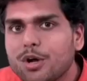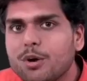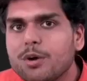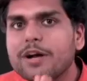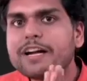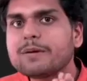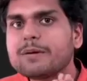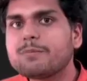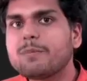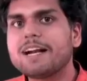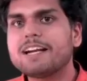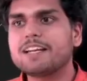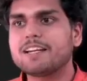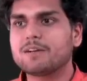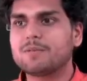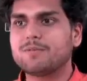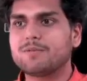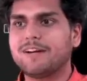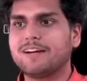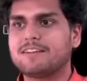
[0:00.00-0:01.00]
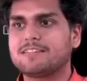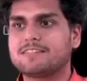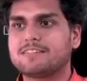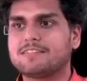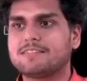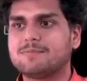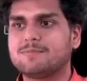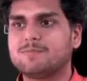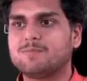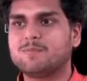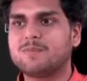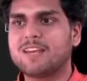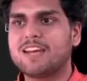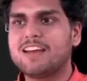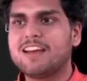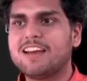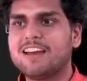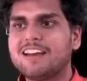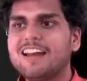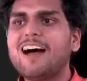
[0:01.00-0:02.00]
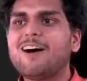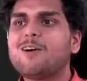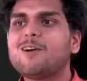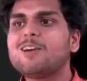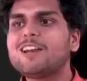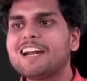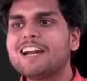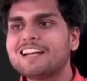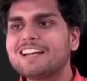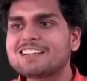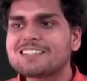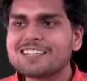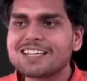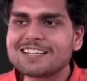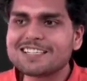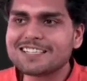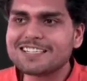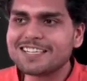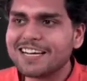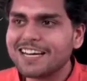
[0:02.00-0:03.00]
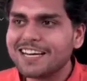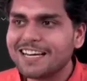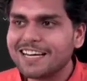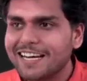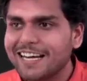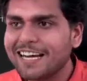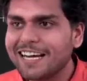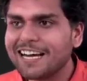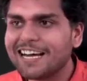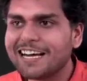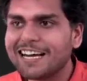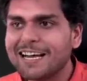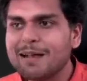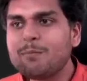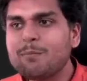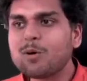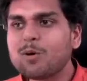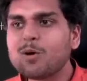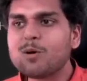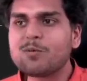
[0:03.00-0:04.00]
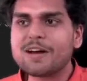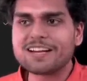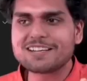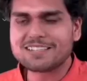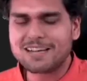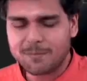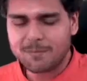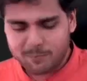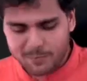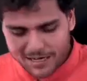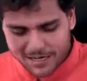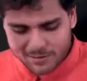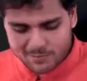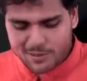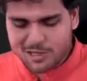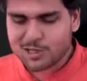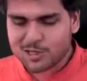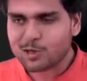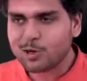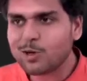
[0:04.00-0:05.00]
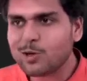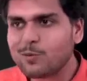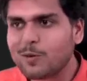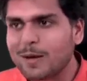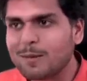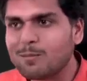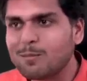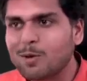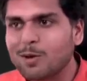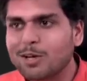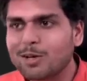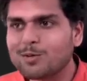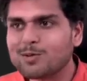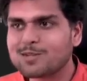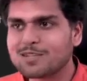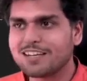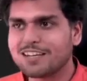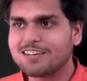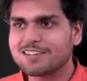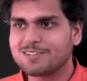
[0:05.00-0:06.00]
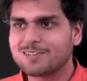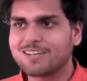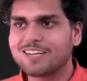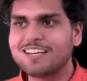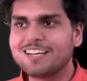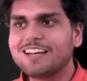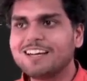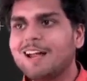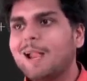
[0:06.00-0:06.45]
it, my dear friends. Now, let us just improve our example. Let me show you one more use case, okay?